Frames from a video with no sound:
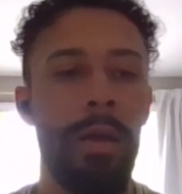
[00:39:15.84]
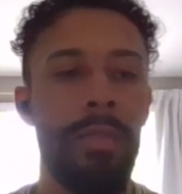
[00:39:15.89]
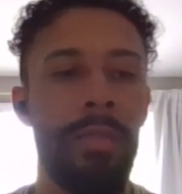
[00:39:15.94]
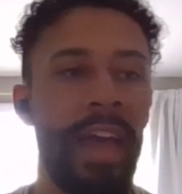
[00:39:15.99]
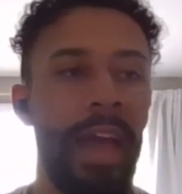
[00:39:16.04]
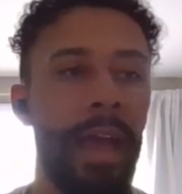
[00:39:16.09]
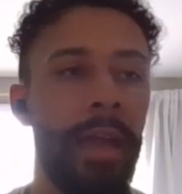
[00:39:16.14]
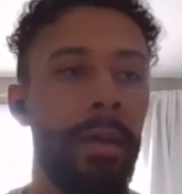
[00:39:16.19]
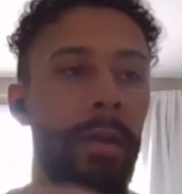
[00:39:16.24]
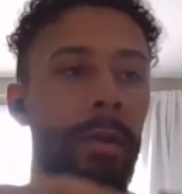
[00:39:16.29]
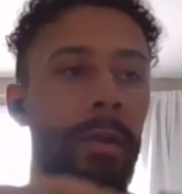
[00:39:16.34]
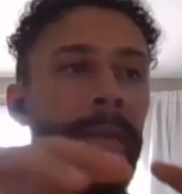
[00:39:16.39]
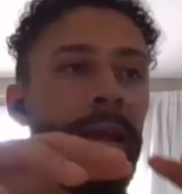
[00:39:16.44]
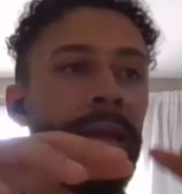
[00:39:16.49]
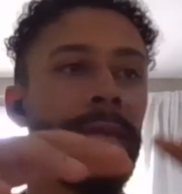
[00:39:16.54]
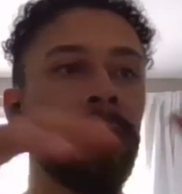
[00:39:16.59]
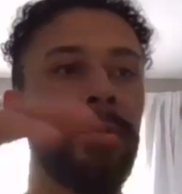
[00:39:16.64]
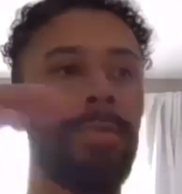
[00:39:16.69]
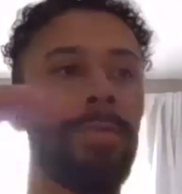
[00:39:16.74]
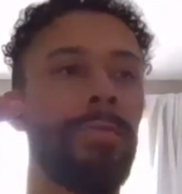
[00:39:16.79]
that are
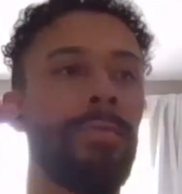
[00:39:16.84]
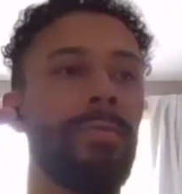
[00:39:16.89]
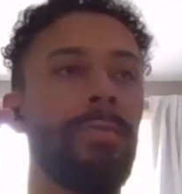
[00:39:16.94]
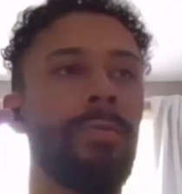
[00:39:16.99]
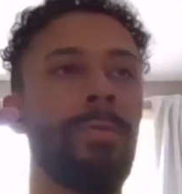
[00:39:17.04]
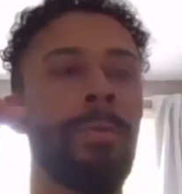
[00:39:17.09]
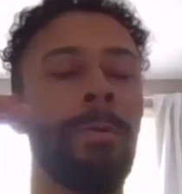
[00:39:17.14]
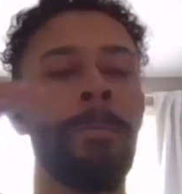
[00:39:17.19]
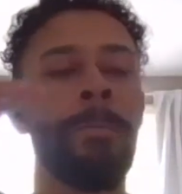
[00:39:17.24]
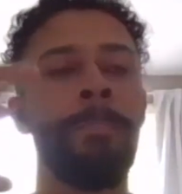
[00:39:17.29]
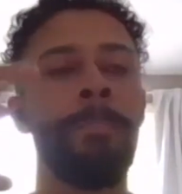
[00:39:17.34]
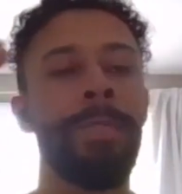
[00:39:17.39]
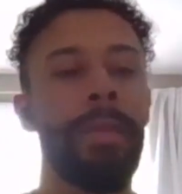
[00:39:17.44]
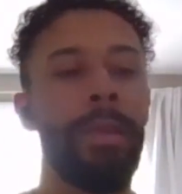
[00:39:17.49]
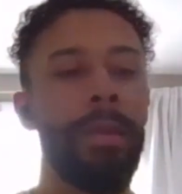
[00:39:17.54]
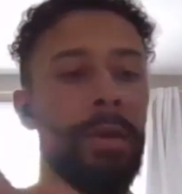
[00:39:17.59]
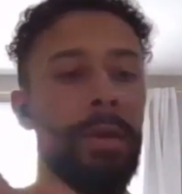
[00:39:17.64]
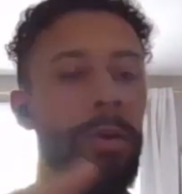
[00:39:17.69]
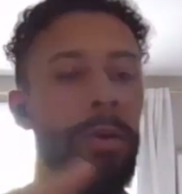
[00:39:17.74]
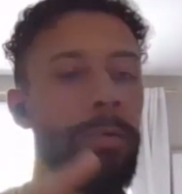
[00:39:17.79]
meant to,
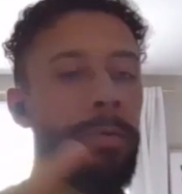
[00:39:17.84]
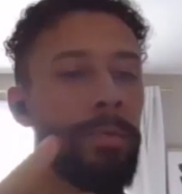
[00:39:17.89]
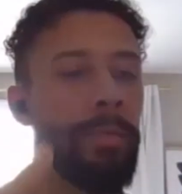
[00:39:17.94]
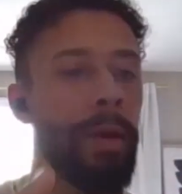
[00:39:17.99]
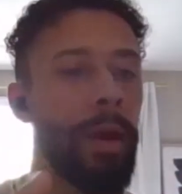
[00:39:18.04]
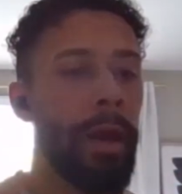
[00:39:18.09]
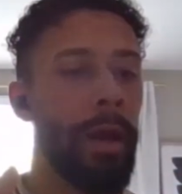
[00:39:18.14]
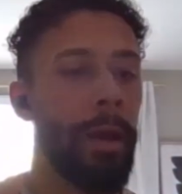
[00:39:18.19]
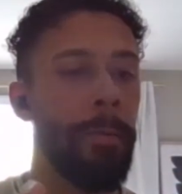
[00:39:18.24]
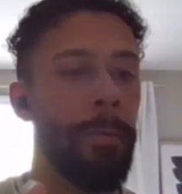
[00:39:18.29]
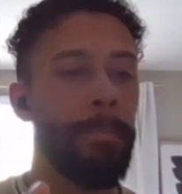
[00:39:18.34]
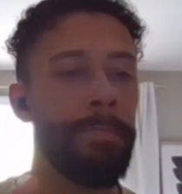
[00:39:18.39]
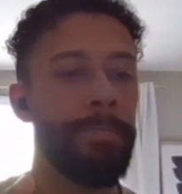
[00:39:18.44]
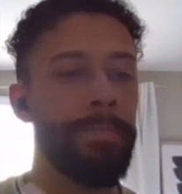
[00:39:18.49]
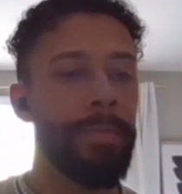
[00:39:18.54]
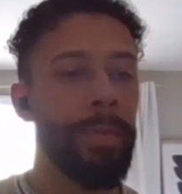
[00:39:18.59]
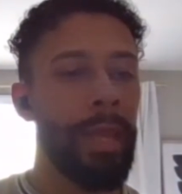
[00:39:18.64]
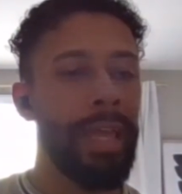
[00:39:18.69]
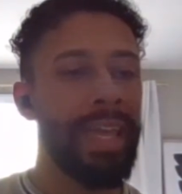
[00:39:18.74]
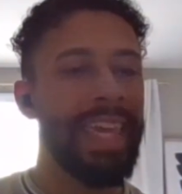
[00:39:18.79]
you know,
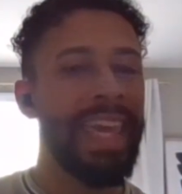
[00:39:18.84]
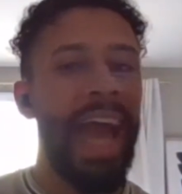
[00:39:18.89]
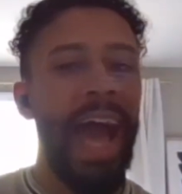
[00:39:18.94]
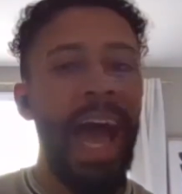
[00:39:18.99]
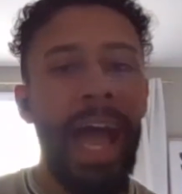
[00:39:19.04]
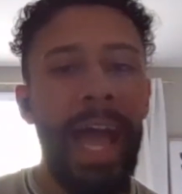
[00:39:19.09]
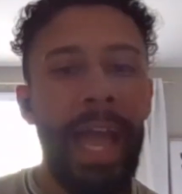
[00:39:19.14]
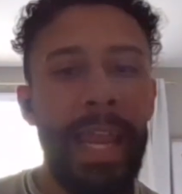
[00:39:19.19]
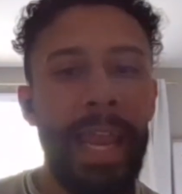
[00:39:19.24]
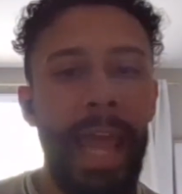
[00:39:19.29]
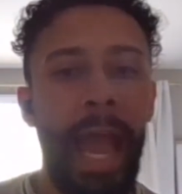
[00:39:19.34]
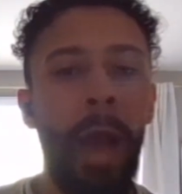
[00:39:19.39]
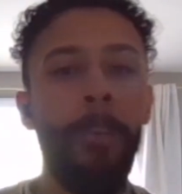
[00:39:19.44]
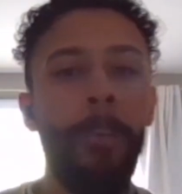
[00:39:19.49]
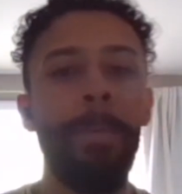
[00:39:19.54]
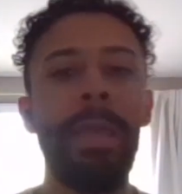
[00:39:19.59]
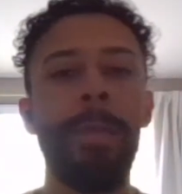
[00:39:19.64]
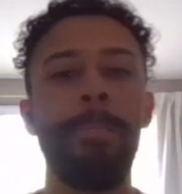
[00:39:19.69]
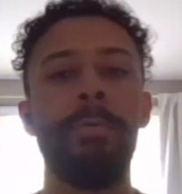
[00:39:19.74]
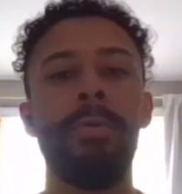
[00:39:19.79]
guide how
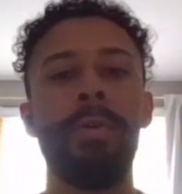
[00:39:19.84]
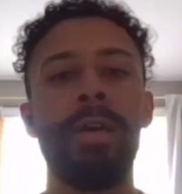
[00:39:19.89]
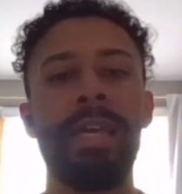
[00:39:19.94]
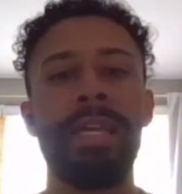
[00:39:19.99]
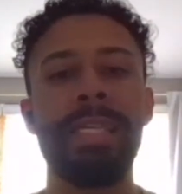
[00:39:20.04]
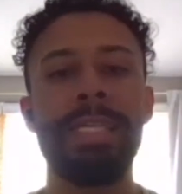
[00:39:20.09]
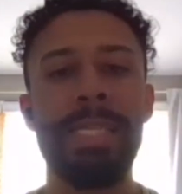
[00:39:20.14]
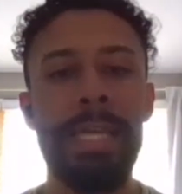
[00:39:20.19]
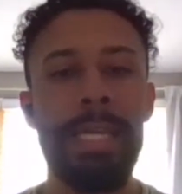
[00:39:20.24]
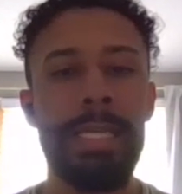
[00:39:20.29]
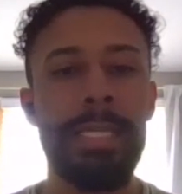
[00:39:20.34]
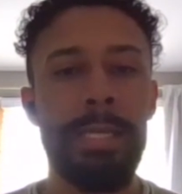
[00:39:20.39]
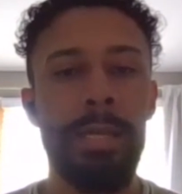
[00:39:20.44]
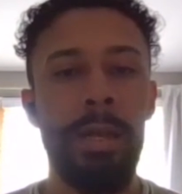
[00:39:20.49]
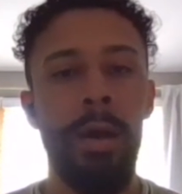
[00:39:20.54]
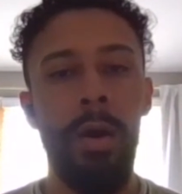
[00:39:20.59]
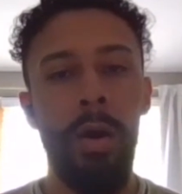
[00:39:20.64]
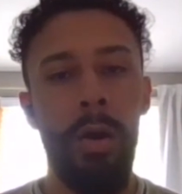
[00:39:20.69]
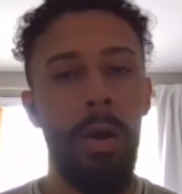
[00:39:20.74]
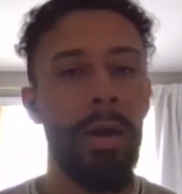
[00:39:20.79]
people exist
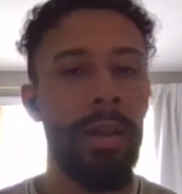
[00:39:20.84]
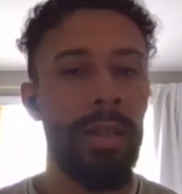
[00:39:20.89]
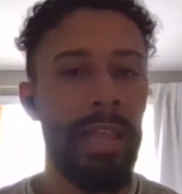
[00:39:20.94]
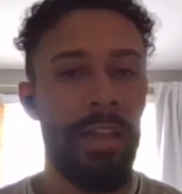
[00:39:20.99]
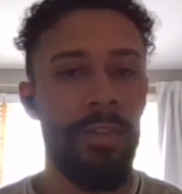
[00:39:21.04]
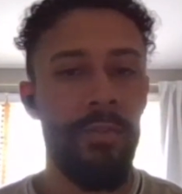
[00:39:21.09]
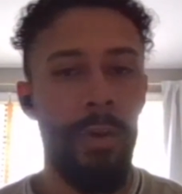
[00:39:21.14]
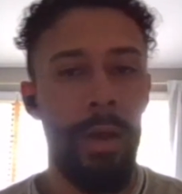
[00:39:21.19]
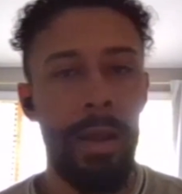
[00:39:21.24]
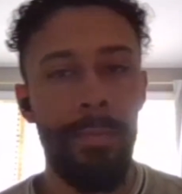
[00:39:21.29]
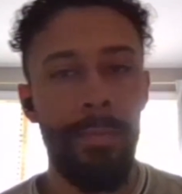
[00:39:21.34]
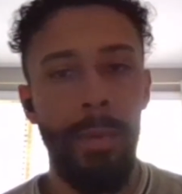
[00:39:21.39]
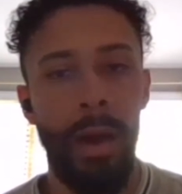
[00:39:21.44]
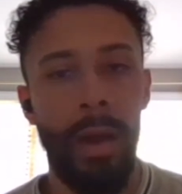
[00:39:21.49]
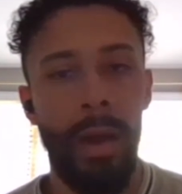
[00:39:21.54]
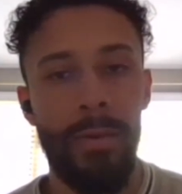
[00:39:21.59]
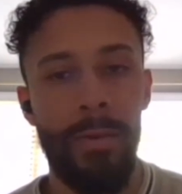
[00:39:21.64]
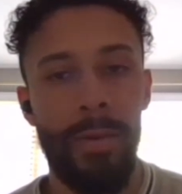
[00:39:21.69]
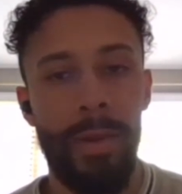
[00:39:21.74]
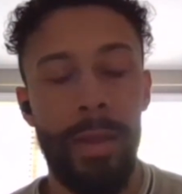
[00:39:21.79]
on electronic
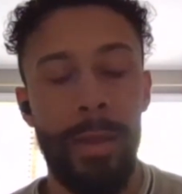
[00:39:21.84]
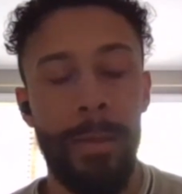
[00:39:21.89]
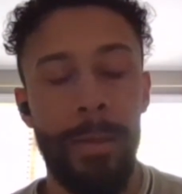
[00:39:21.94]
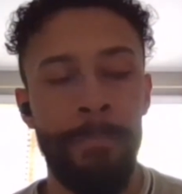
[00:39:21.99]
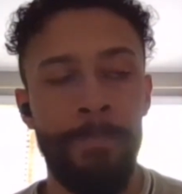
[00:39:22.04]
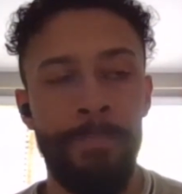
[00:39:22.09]
monitoring,